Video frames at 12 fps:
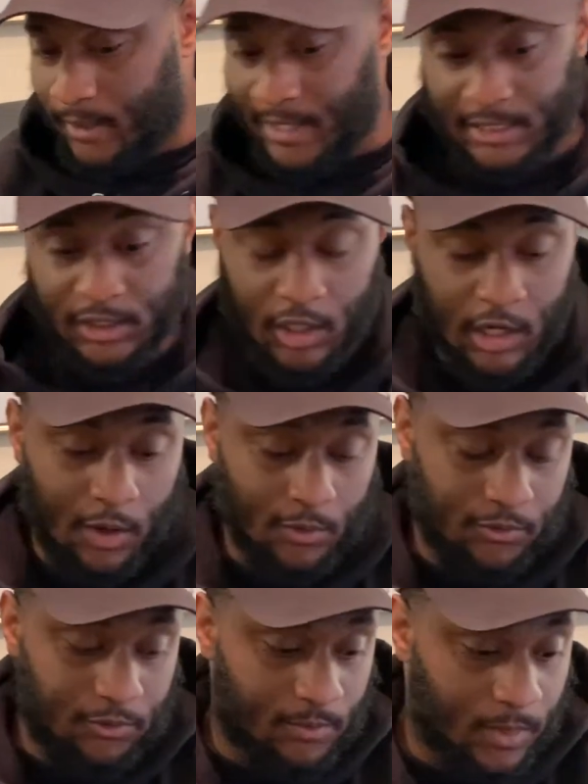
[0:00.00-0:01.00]
Let's start off
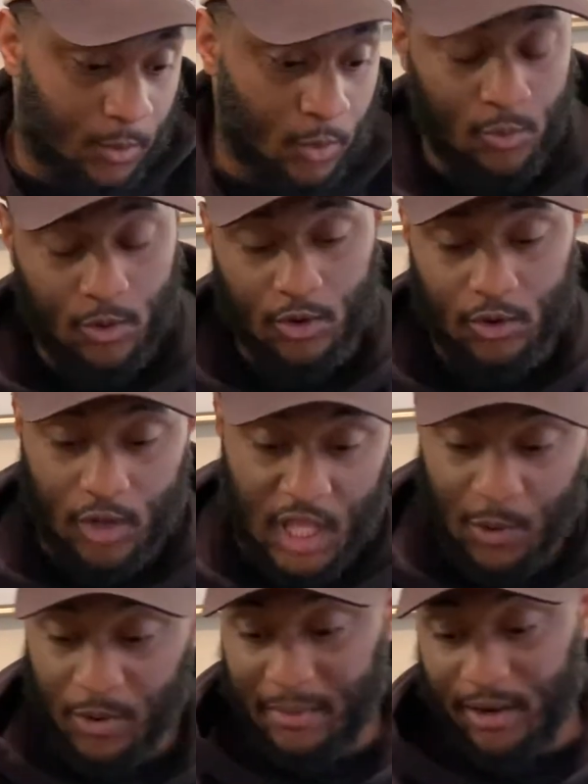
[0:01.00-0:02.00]

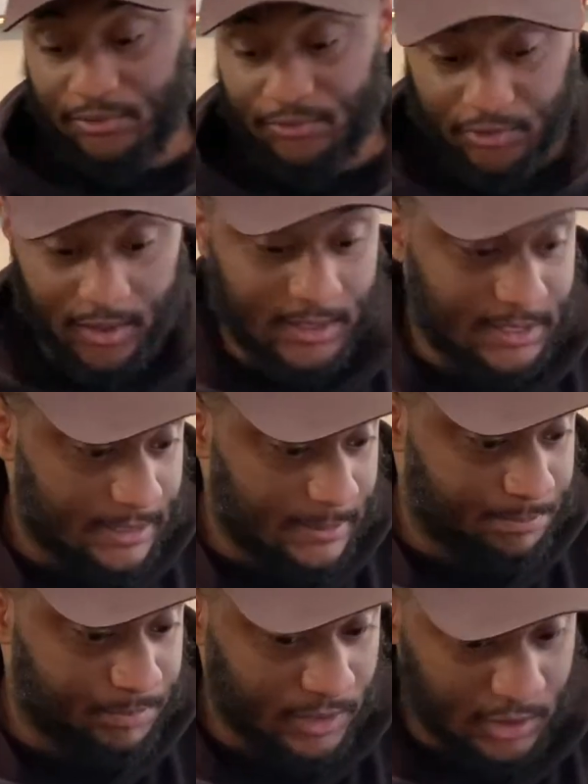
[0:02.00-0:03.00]
with my first
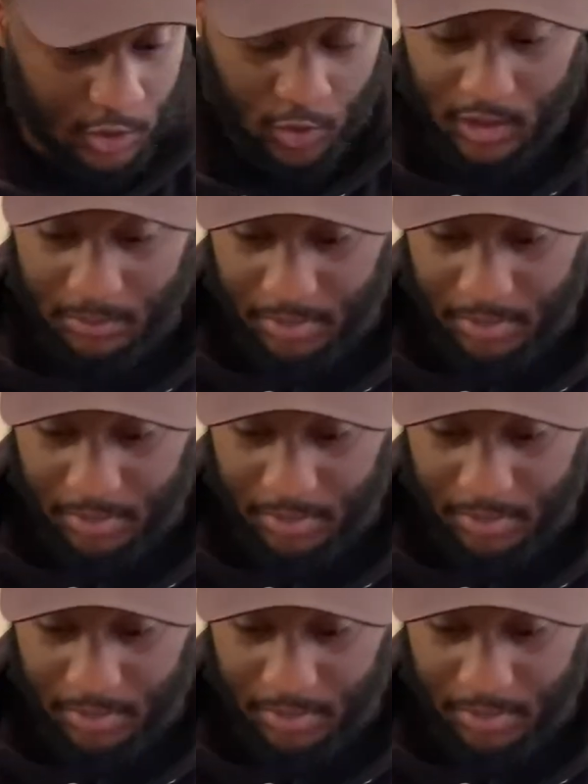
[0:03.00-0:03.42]
Jordan